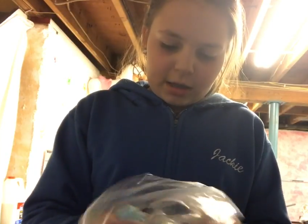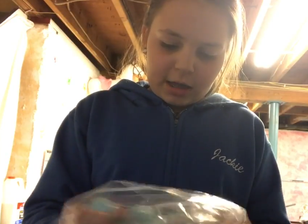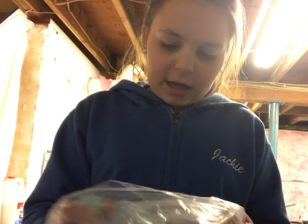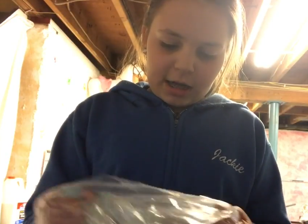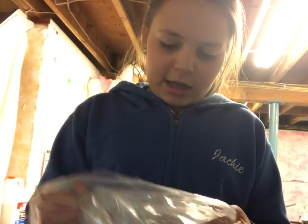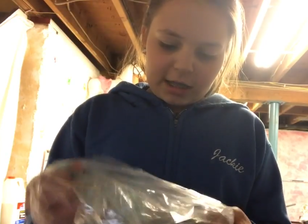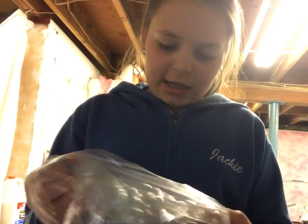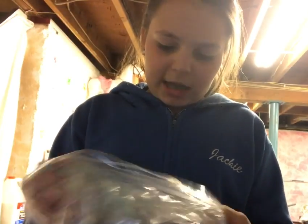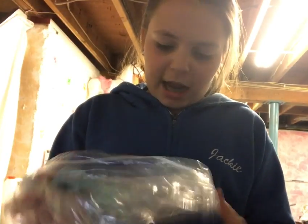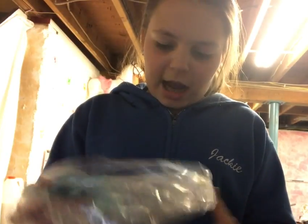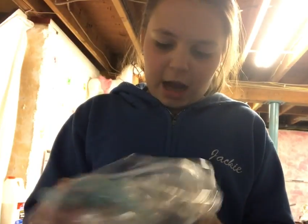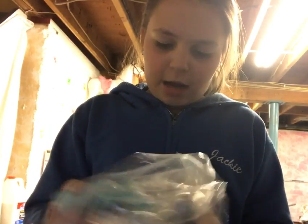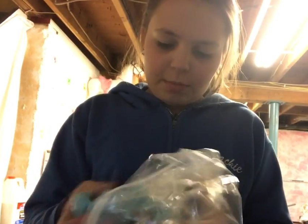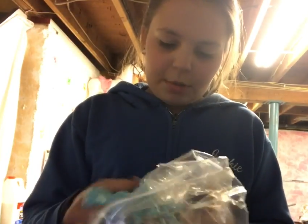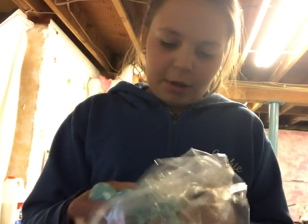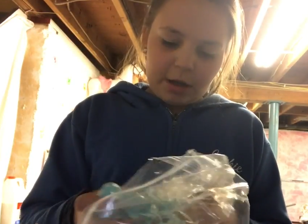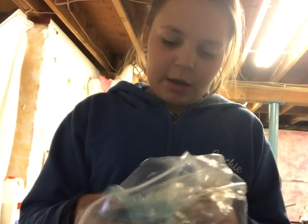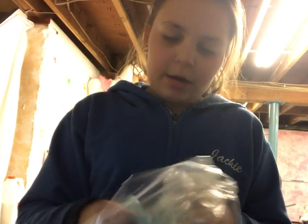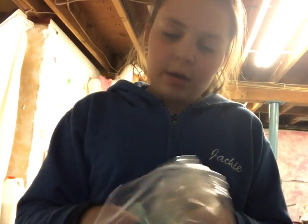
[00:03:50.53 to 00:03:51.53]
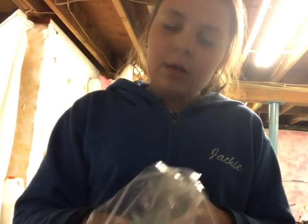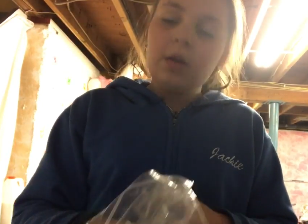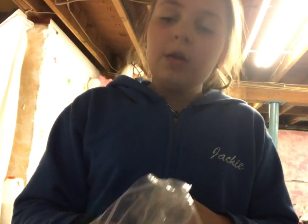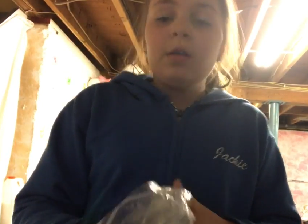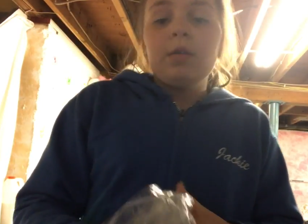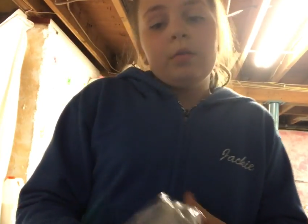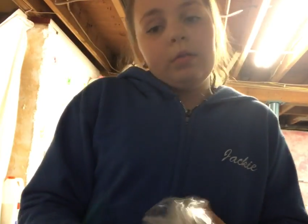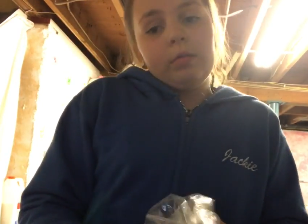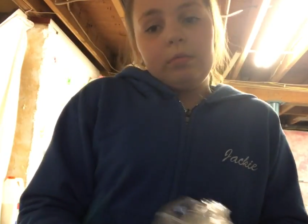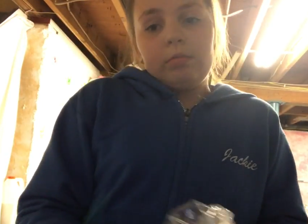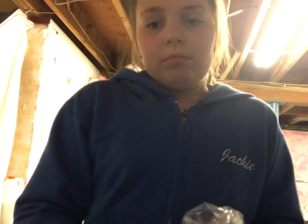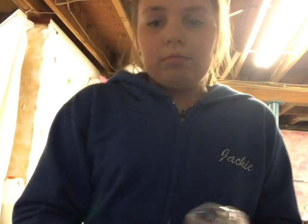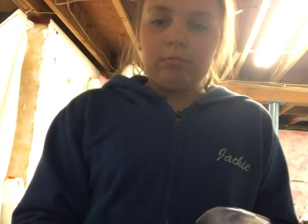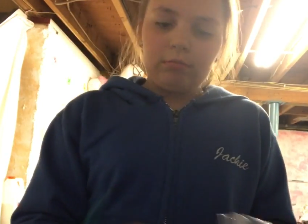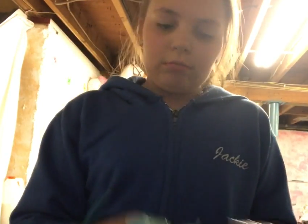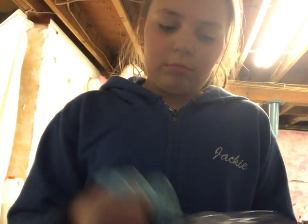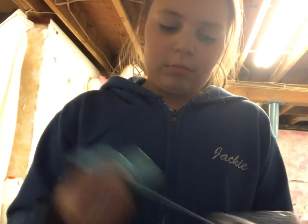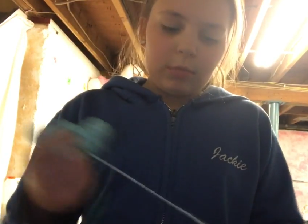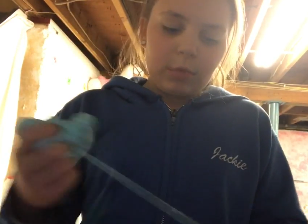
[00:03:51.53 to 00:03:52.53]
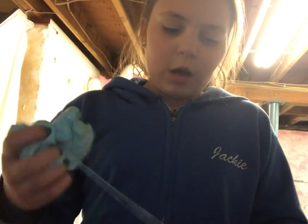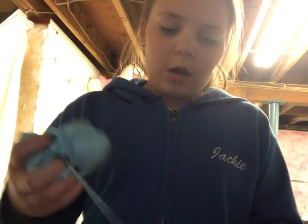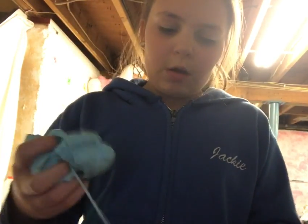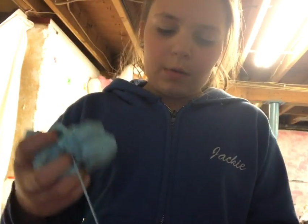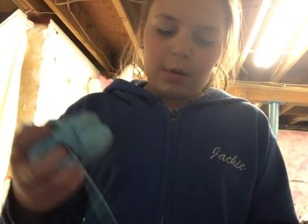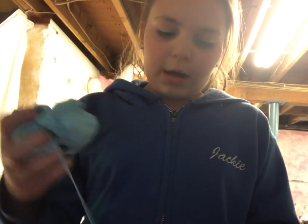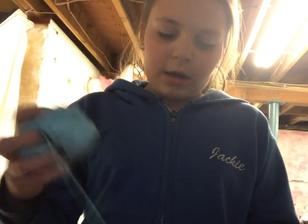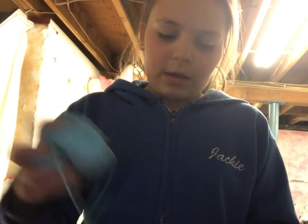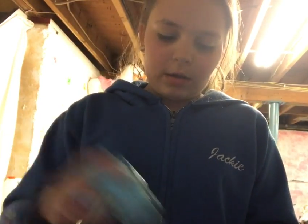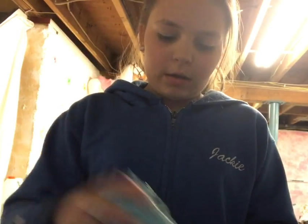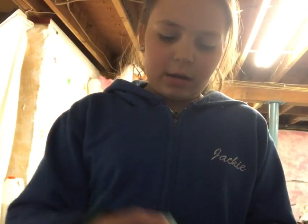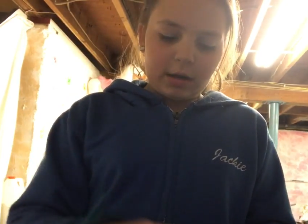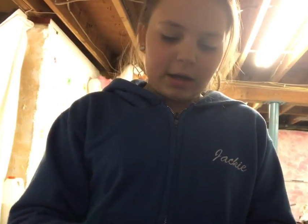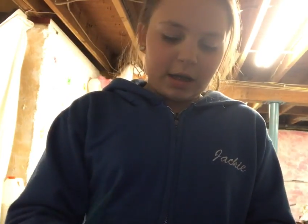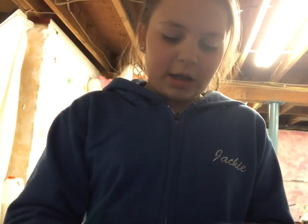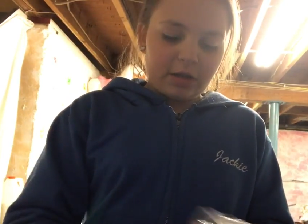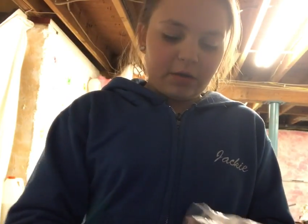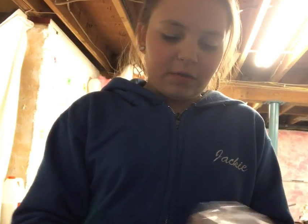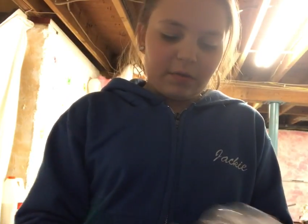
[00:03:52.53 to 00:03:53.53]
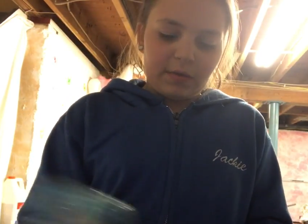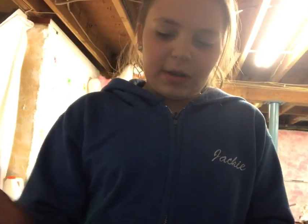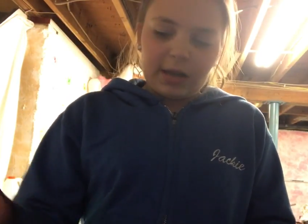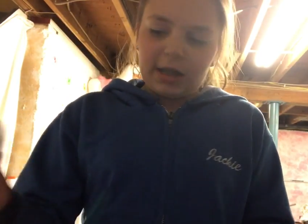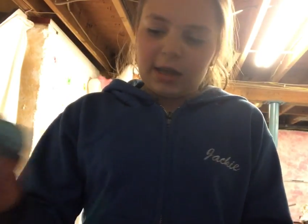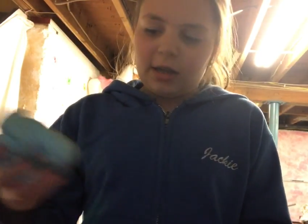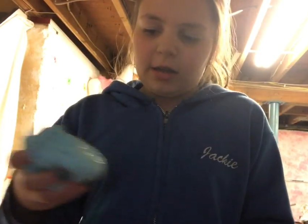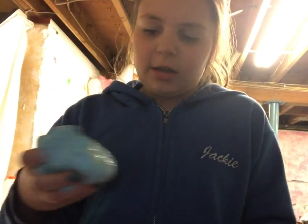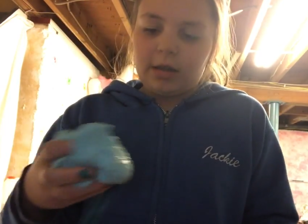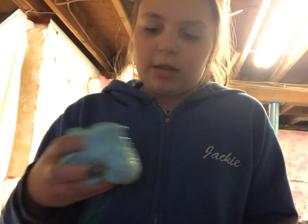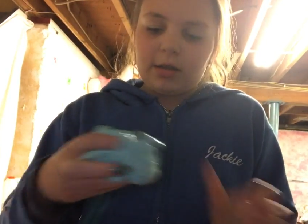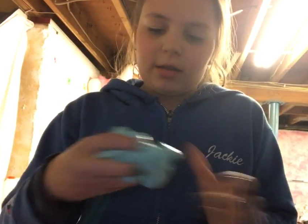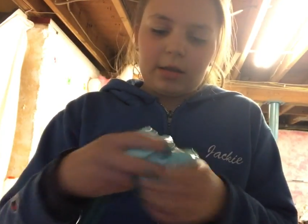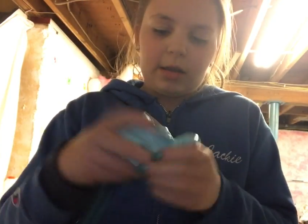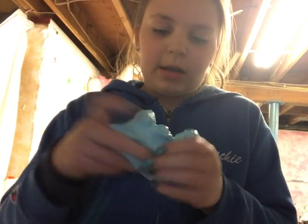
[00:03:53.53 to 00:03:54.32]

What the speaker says: Kind of sad, but oh well. It's really good.